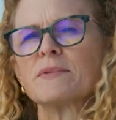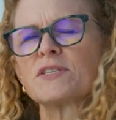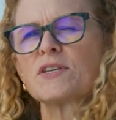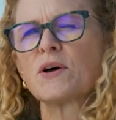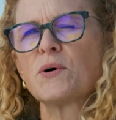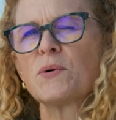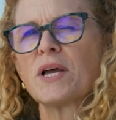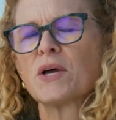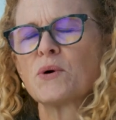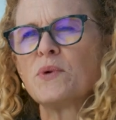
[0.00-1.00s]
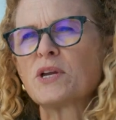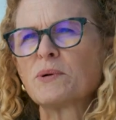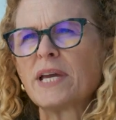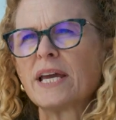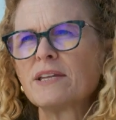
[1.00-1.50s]
So we
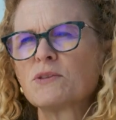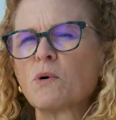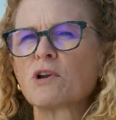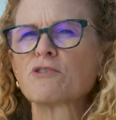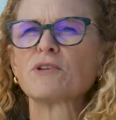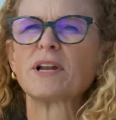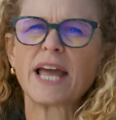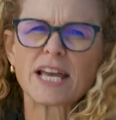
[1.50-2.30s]
created the waterfront